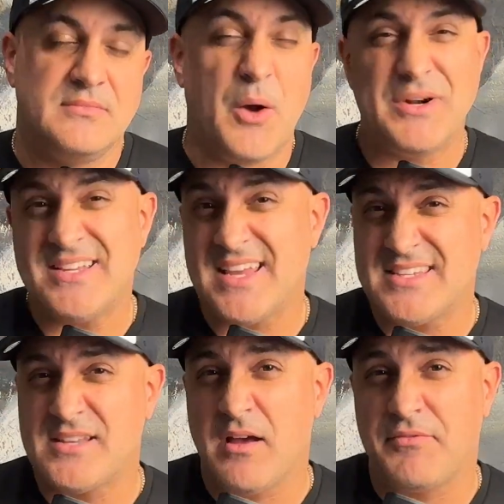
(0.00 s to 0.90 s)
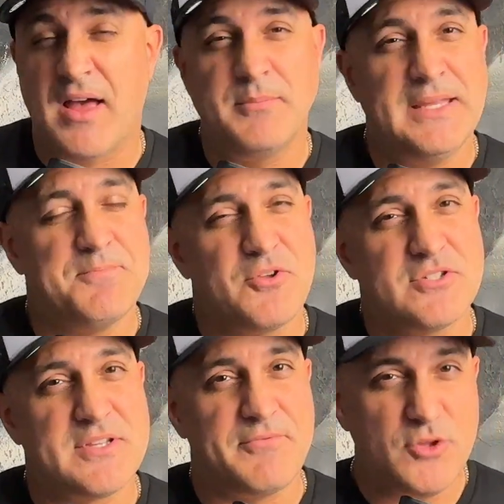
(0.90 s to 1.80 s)
Now, when I say stuff, I mean
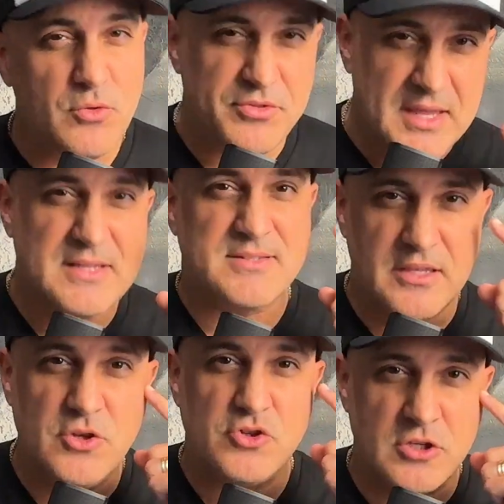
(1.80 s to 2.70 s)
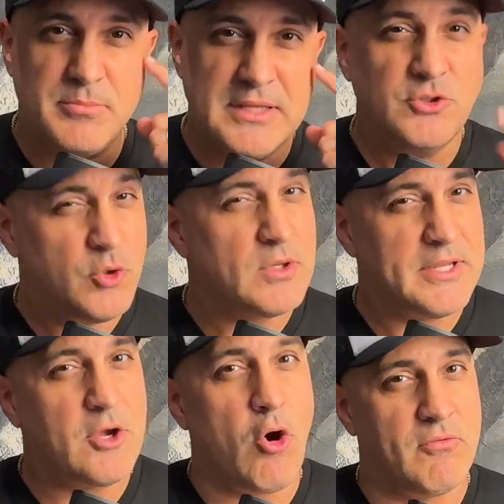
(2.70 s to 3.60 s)
there's a few things that you should be
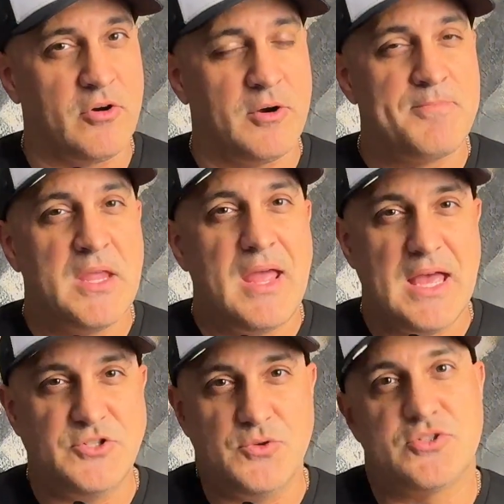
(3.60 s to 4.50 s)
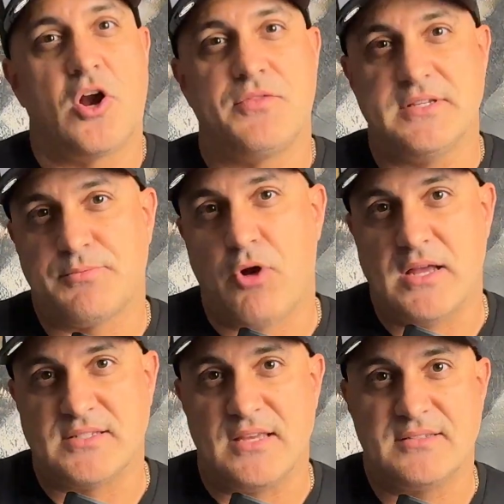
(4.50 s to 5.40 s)
noodling over as you start this
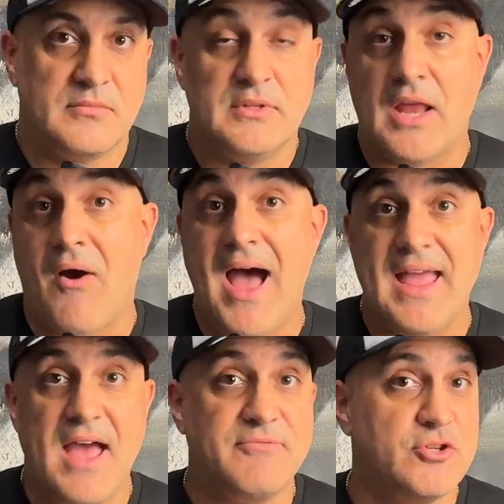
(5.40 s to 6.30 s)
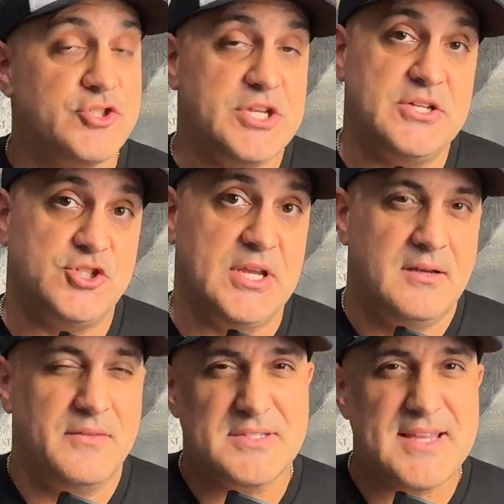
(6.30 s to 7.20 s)
process. Now, I have your cheat
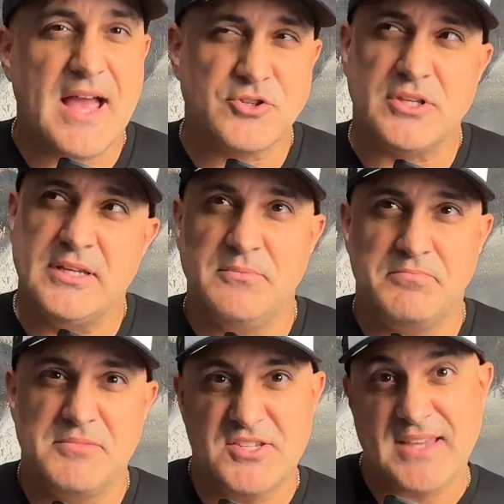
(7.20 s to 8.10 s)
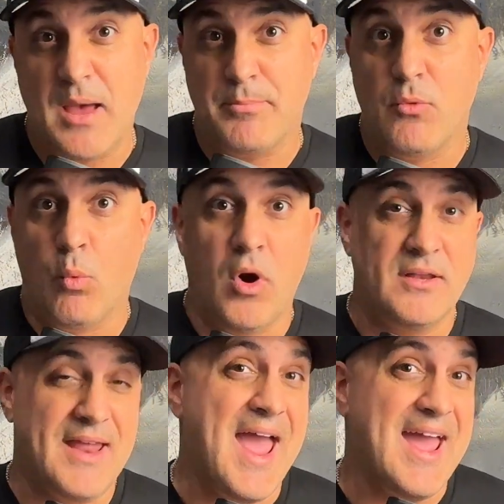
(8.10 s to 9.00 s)
sheet. This is actually step
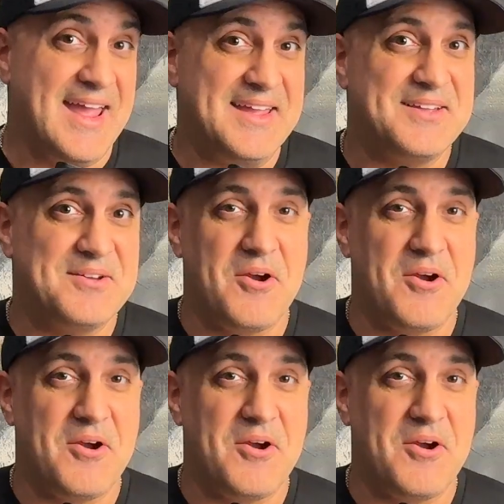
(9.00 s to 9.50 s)
1A.